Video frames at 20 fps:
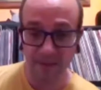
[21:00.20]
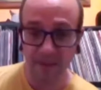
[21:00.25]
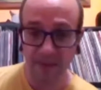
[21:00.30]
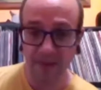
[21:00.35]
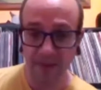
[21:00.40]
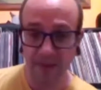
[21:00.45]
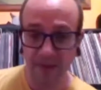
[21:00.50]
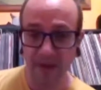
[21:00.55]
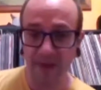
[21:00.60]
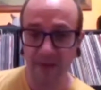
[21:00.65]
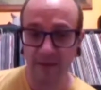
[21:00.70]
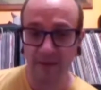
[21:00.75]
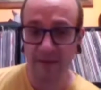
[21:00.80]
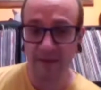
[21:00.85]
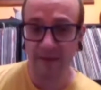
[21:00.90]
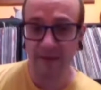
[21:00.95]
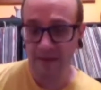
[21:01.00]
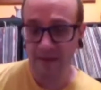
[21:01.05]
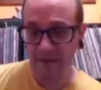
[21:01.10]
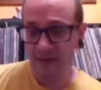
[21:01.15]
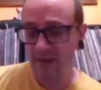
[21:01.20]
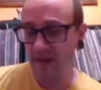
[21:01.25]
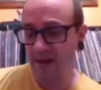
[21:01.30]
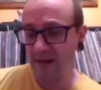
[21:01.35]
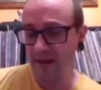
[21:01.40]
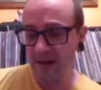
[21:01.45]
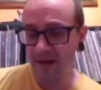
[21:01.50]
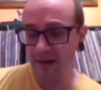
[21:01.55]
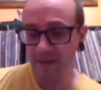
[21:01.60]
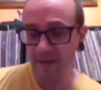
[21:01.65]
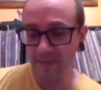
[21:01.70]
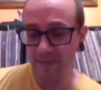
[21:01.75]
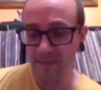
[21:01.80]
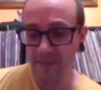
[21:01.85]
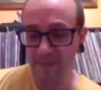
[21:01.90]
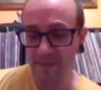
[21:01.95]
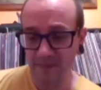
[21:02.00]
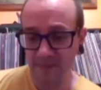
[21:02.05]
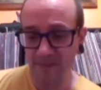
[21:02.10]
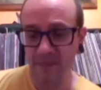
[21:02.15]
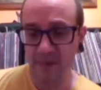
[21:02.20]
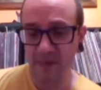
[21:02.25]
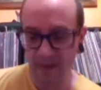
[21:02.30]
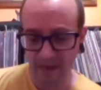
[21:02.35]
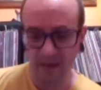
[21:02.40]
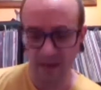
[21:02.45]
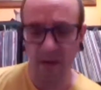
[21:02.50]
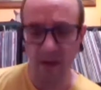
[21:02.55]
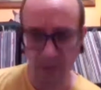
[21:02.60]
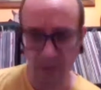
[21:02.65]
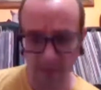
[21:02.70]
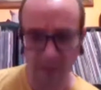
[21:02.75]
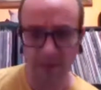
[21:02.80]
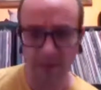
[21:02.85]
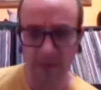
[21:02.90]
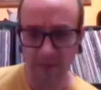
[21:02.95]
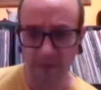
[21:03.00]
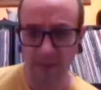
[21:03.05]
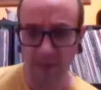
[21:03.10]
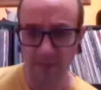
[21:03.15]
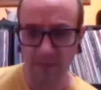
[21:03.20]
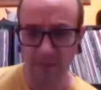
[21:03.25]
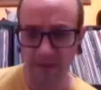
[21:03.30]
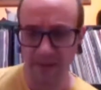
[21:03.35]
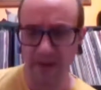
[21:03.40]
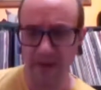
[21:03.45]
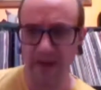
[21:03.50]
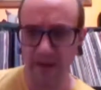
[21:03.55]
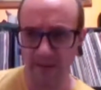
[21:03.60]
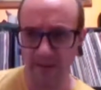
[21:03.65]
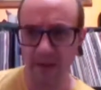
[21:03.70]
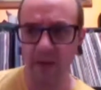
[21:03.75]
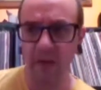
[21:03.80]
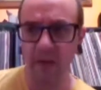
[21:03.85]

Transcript: things. Yep. Like they're always doing something, like it's always